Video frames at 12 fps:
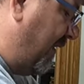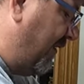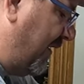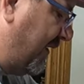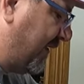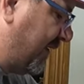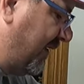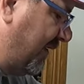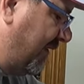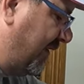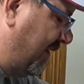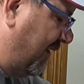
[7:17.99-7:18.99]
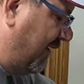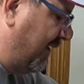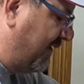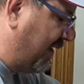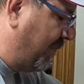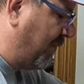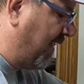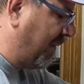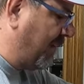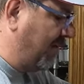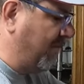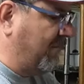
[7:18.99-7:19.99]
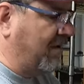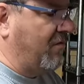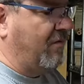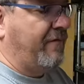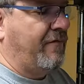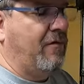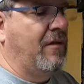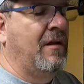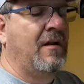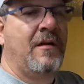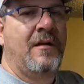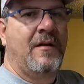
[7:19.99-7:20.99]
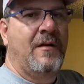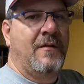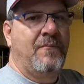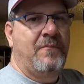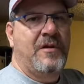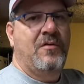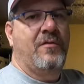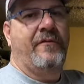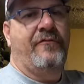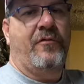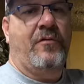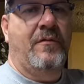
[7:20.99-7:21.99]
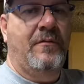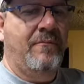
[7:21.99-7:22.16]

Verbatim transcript: And this is a big, beautiful, beautiful.